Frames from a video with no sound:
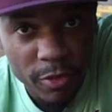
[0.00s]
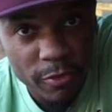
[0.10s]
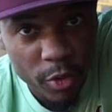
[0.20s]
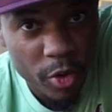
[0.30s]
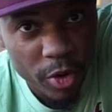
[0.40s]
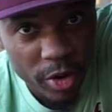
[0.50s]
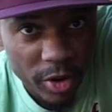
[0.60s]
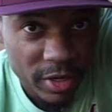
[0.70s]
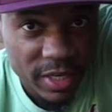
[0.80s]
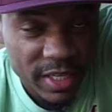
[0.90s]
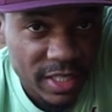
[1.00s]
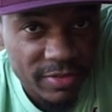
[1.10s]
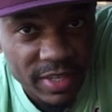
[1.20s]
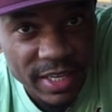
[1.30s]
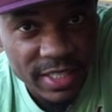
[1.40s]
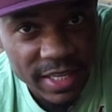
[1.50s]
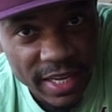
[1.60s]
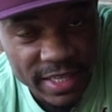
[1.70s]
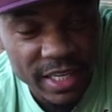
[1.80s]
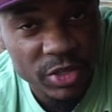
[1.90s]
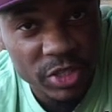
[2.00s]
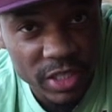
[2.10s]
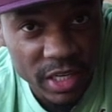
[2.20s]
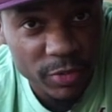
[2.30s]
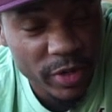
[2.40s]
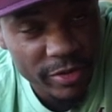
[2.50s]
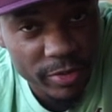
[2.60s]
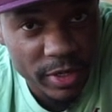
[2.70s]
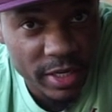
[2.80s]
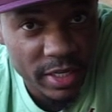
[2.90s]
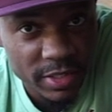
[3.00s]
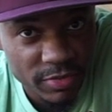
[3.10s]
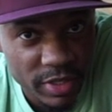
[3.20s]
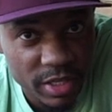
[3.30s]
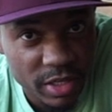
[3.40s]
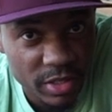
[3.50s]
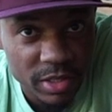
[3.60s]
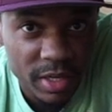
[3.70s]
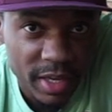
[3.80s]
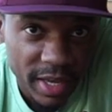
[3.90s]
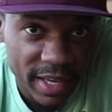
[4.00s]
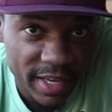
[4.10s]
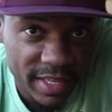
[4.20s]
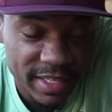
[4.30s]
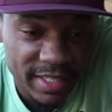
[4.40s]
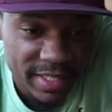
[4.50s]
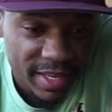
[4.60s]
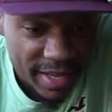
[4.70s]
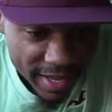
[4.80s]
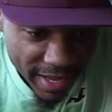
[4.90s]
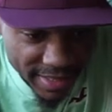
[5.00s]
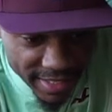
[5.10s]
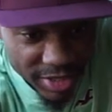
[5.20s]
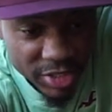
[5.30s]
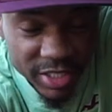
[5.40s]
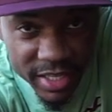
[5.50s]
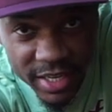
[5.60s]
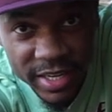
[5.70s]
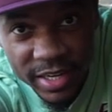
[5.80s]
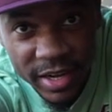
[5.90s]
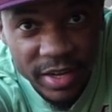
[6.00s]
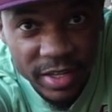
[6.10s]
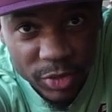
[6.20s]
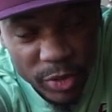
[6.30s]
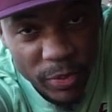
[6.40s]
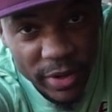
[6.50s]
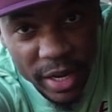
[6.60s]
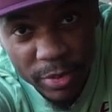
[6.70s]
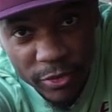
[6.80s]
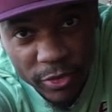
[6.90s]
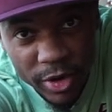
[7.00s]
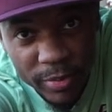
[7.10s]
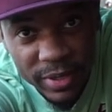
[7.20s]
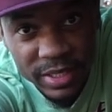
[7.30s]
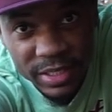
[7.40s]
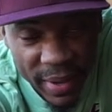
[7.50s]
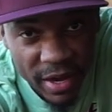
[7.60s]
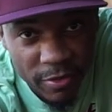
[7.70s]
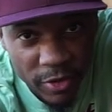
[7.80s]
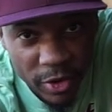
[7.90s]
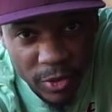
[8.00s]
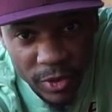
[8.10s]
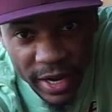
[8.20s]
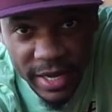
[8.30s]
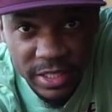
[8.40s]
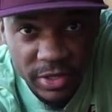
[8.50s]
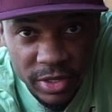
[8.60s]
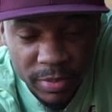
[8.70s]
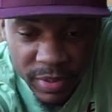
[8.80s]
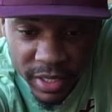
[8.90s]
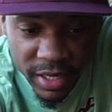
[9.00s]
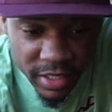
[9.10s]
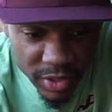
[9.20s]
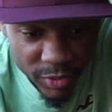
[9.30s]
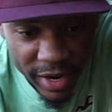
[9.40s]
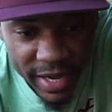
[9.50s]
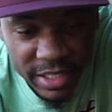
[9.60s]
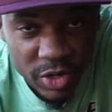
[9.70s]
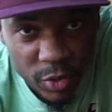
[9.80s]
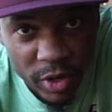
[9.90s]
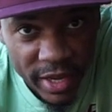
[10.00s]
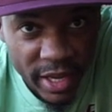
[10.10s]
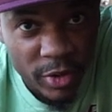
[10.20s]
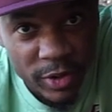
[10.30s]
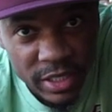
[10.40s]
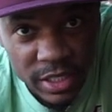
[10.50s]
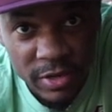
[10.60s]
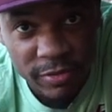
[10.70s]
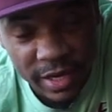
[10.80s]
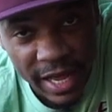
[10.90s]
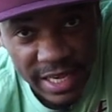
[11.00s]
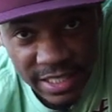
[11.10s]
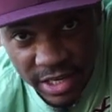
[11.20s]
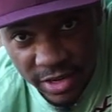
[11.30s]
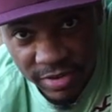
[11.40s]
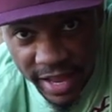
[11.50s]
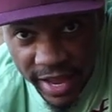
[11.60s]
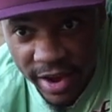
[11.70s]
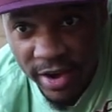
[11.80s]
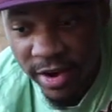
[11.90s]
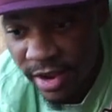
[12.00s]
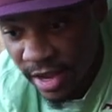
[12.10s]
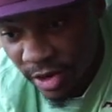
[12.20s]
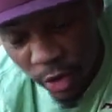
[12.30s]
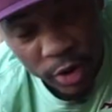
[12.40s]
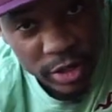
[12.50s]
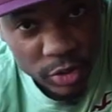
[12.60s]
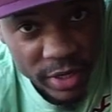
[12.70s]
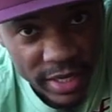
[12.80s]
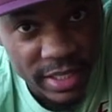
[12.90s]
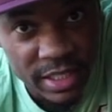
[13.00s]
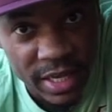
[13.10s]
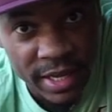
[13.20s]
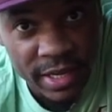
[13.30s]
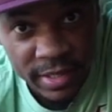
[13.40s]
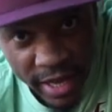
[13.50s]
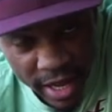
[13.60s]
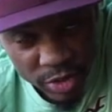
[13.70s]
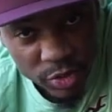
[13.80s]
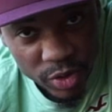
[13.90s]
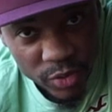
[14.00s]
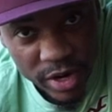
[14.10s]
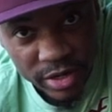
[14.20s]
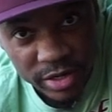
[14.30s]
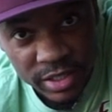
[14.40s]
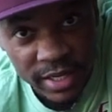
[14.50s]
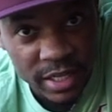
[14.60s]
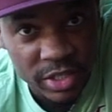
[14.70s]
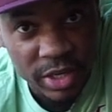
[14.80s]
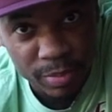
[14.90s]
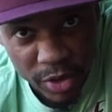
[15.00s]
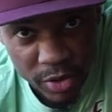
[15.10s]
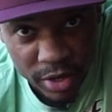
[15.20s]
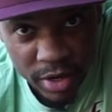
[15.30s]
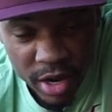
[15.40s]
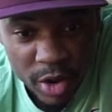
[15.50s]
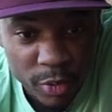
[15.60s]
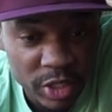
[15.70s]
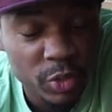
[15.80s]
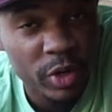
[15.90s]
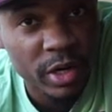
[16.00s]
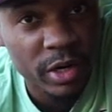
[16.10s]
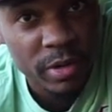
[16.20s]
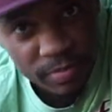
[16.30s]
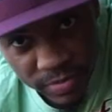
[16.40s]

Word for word: 4 on the list of things that I think you should get whenever getting this vehicle is, I think you should get a 3.8 Performance manifold riser, because the riser will increase the velocity of the air going through the intake, down through the runners and into your motor, which will